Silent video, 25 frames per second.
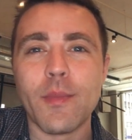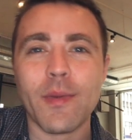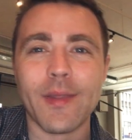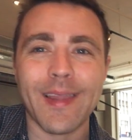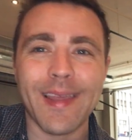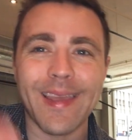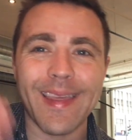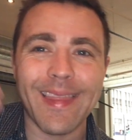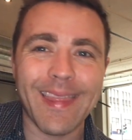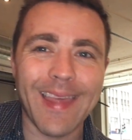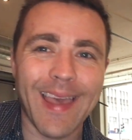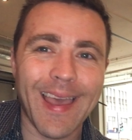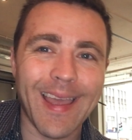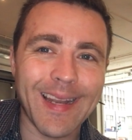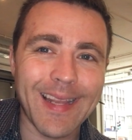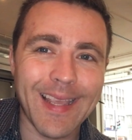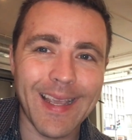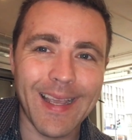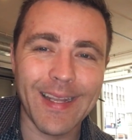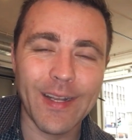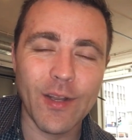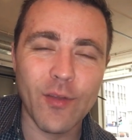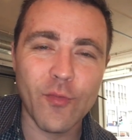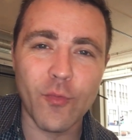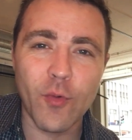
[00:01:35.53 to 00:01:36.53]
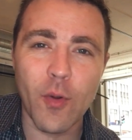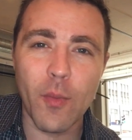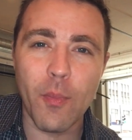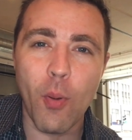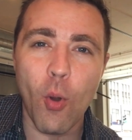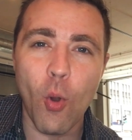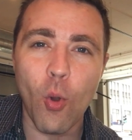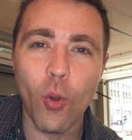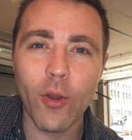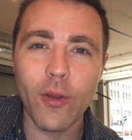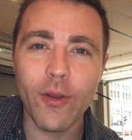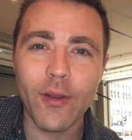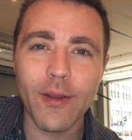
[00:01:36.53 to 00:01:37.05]
but like that kind of
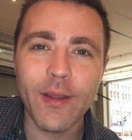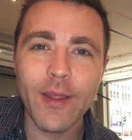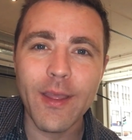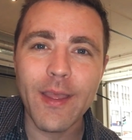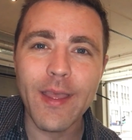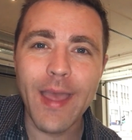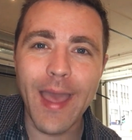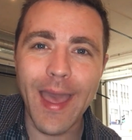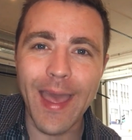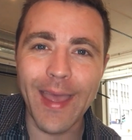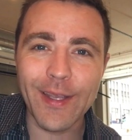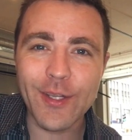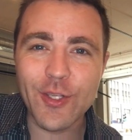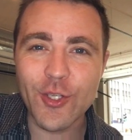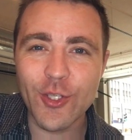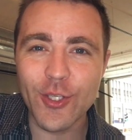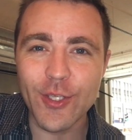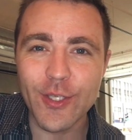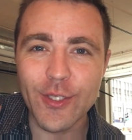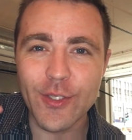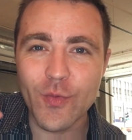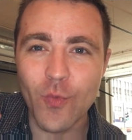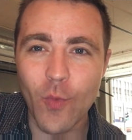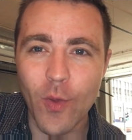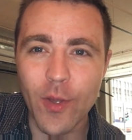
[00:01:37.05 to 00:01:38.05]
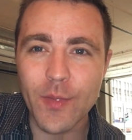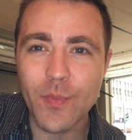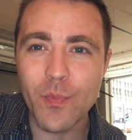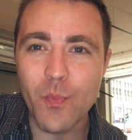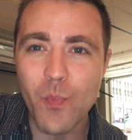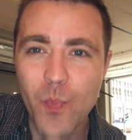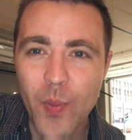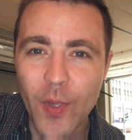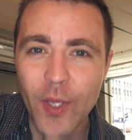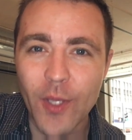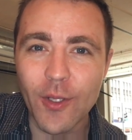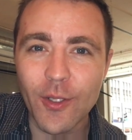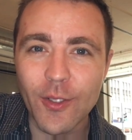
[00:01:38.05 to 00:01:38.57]
rapport actually is
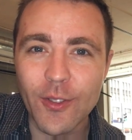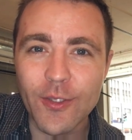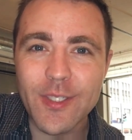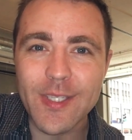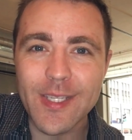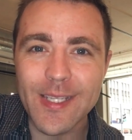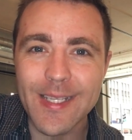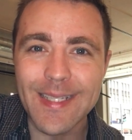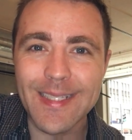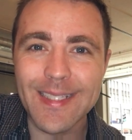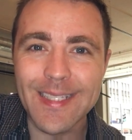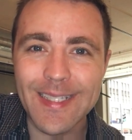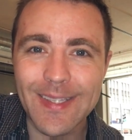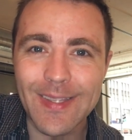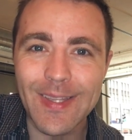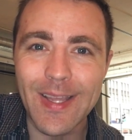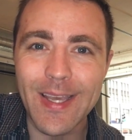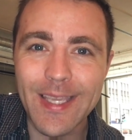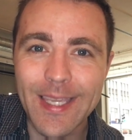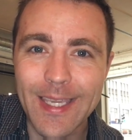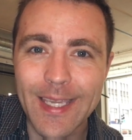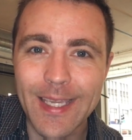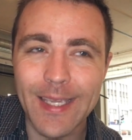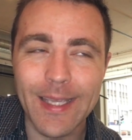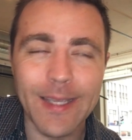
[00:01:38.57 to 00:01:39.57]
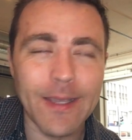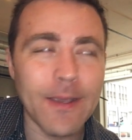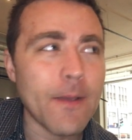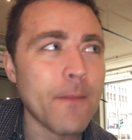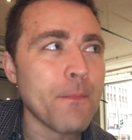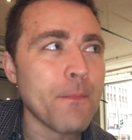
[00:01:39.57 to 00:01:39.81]
what builds into liking.